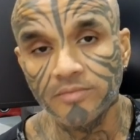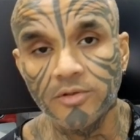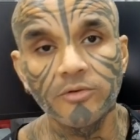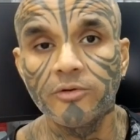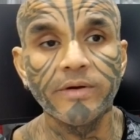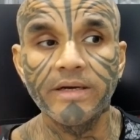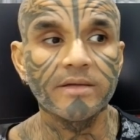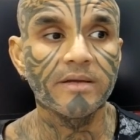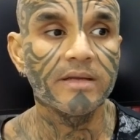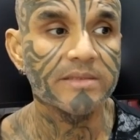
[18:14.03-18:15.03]
Don't do it,
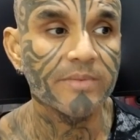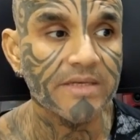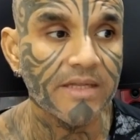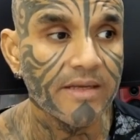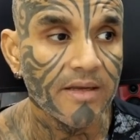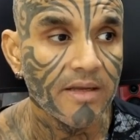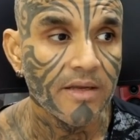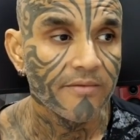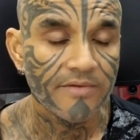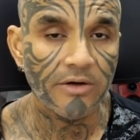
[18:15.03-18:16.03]
especially
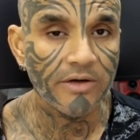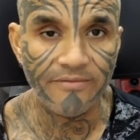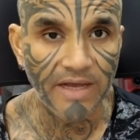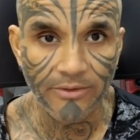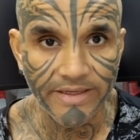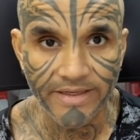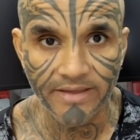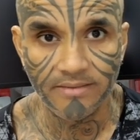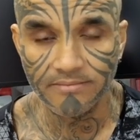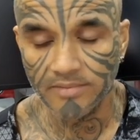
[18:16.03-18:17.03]
without
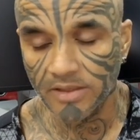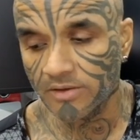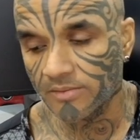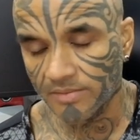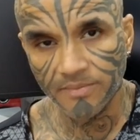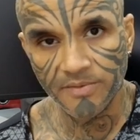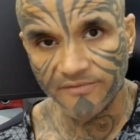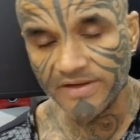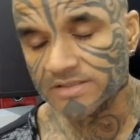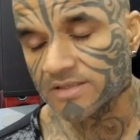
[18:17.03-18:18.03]
evaluating, you know, a
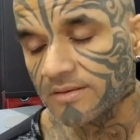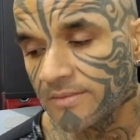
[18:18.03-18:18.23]
professional,